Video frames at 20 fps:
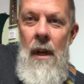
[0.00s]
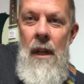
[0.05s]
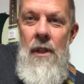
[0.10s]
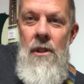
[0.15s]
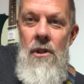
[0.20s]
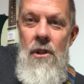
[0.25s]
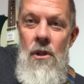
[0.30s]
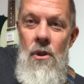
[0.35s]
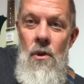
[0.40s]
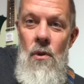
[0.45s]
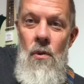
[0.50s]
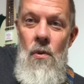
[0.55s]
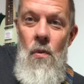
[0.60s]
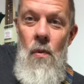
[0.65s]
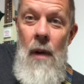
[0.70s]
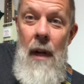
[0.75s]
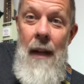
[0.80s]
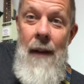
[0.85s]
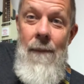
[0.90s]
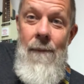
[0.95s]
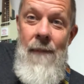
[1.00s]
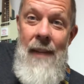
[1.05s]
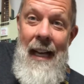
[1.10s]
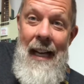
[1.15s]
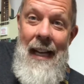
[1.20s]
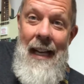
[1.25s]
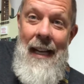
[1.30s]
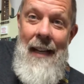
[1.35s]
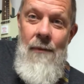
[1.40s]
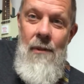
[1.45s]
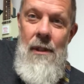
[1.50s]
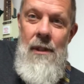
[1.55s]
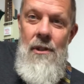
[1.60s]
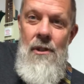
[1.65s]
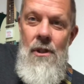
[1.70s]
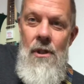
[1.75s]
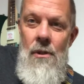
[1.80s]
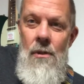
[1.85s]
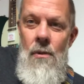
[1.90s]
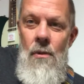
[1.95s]
2, 1, 5,
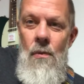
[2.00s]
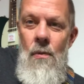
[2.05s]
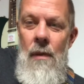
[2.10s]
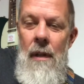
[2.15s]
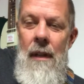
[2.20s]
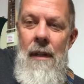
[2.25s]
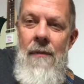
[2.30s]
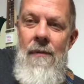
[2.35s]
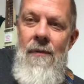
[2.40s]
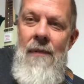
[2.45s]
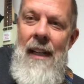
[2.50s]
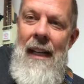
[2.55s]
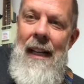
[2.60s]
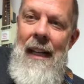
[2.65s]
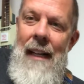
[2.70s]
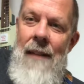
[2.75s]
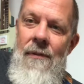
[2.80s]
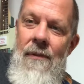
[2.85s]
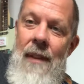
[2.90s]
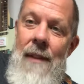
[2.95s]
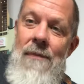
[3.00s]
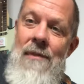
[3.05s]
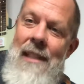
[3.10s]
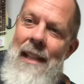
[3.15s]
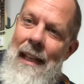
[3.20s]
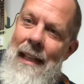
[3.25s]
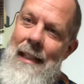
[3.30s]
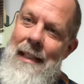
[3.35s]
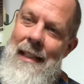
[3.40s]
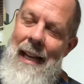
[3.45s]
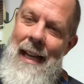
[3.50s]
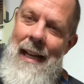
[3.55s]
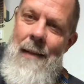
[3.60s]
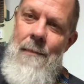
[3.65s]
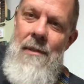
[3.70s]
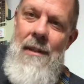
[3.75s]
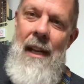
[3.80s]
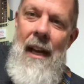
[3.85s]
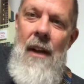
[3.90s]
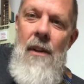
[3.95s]
1, 2, 1, 5. 15
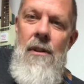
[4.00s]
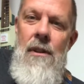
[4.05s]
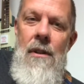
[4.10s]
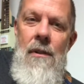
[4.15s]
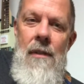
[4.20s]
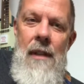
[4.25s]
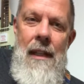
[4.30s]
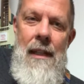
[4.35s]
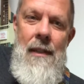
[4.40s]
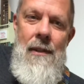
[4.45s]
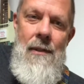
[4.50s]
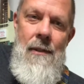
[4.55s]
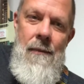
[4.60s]
times I'll do this.